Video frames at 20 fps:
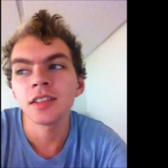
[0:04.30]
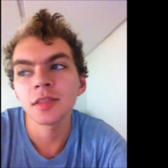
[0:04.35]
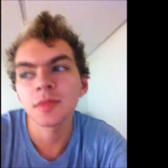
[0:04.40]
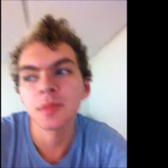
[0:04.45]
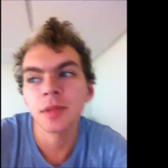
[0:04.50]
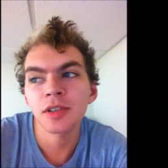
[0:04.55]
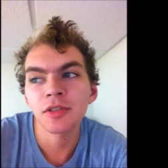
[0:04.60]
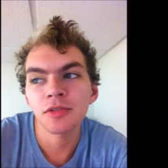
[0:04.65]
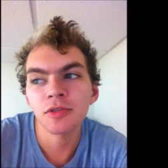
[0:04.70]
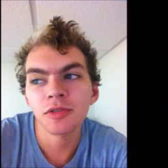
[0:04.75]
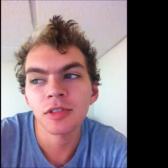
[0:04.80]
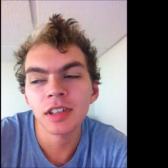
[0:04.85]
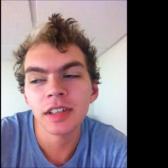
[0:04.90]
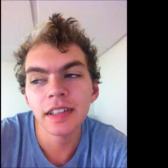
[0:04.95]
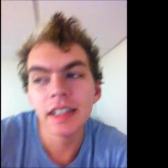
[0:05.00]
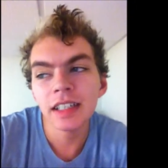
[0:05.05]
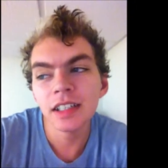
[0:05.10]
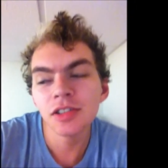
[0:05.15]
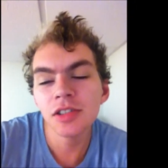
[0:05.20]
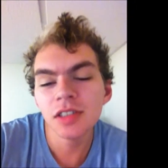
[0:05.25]
It's been a
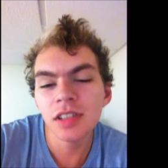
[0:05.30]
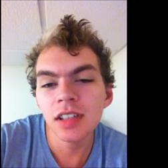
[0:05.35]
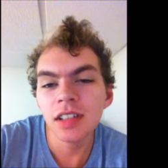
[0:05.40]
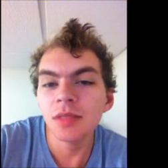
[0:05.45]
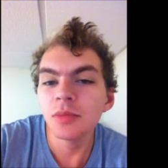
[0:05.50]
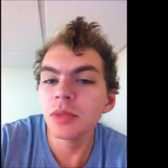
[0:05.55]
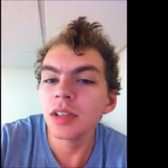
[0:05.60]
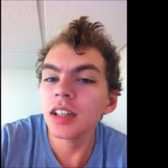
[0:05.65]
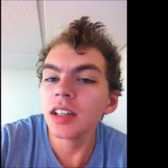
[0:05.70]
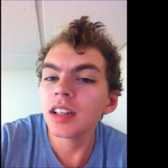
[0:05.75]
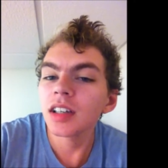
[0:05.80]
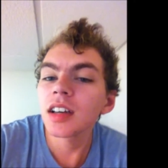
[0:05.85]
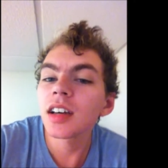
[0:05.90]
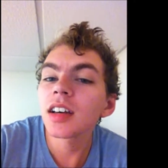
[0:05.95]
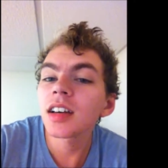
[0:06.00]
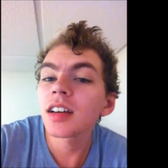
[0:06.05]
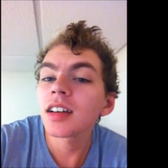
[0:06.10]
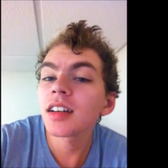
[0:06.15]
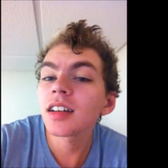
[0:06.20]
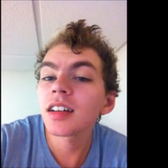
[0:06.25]
really interesting
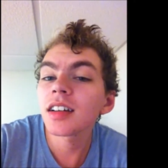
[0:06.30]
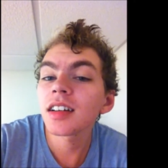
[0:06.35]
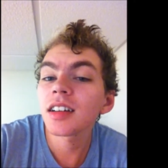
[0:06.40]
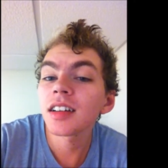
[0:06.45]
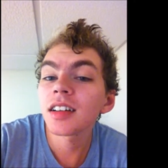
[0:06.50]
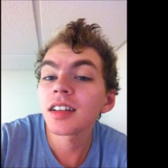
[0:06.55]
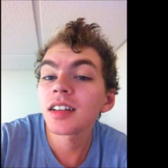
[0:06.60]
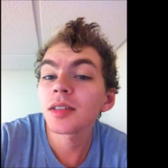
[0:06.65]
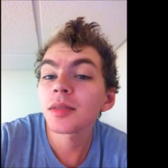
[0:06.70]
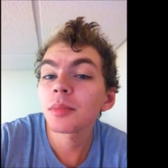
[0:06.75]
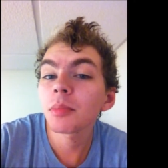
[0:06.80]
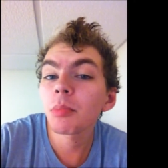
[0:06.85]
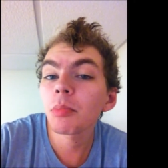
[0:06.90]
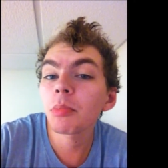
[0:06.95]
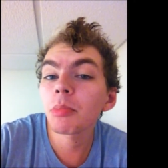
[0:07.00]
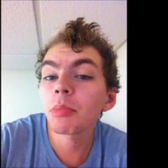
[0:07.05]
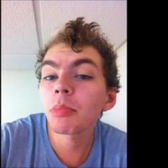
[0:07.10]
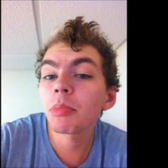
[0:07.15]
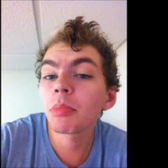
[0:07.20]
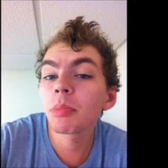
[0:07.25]
week,
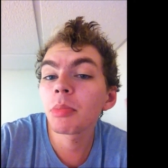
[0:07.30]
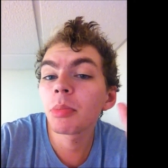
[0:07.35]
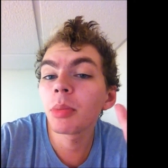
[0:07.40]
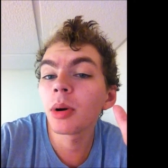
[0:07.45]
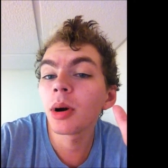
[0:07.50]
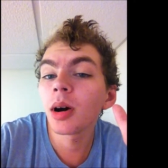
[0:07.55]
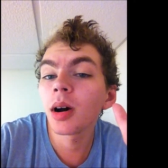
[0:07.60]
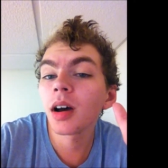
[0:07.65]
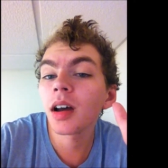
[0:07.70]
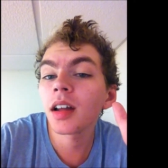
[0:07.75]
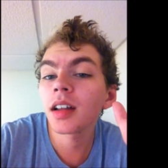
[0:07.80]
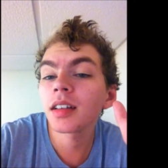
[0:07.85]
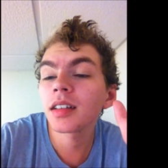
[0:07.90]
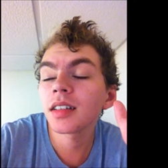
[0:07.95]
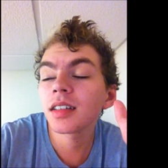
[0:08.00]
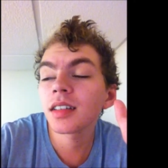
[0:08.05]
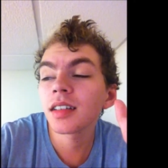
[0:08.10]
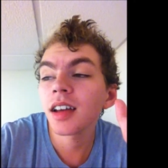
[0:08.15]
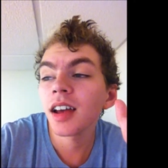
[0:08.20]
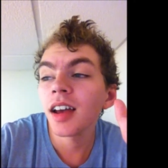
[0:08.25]
but
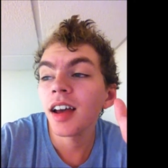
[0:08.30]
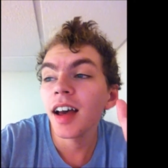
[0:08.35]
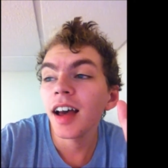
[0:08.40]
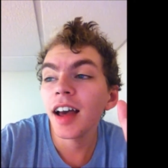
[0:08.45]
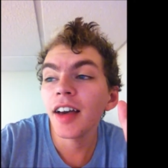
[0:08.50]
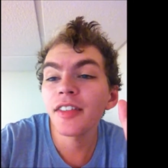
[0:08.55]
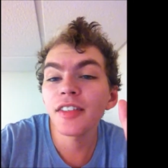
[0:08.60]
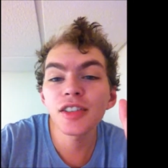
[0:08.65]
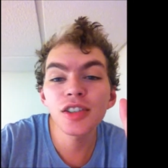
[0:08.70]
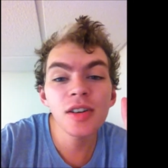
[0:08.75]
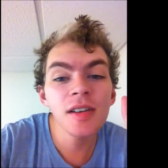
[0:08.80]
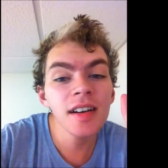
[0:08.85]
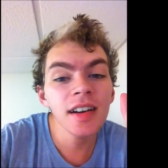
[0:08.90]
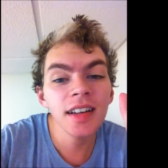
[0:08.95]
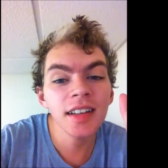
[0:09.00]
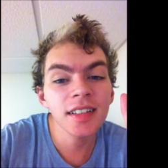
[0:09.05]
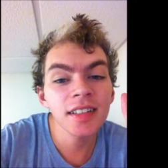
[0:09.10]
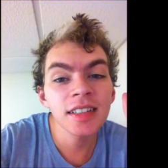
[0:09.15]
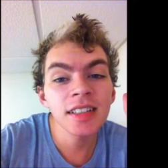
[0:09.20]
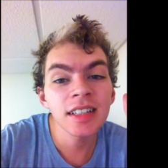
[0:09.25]
I've
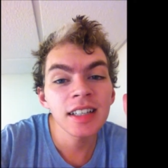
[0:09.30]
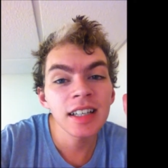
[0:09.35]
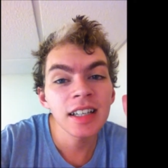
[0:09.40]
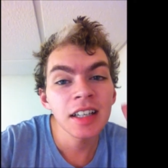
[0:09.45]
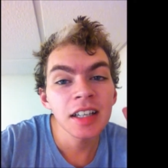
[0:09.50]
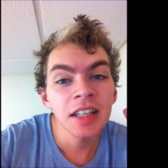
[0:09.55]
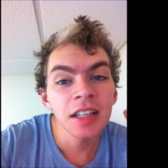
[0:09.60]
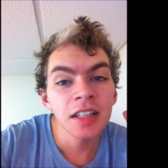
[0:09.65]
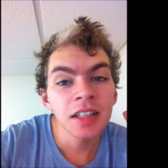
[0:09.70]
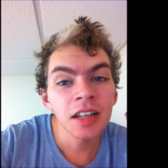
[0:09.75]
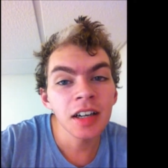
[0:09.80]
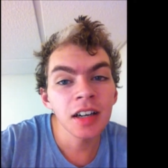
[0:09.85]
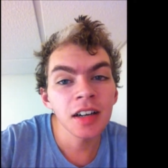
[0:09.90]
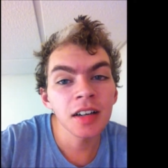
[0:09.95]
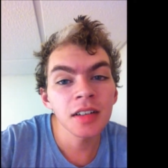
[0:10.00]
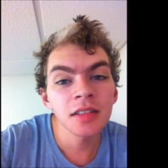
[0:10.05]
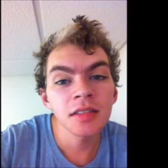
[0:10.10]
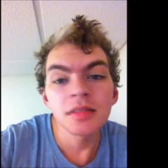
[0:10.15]
enjoyed it. Yeah.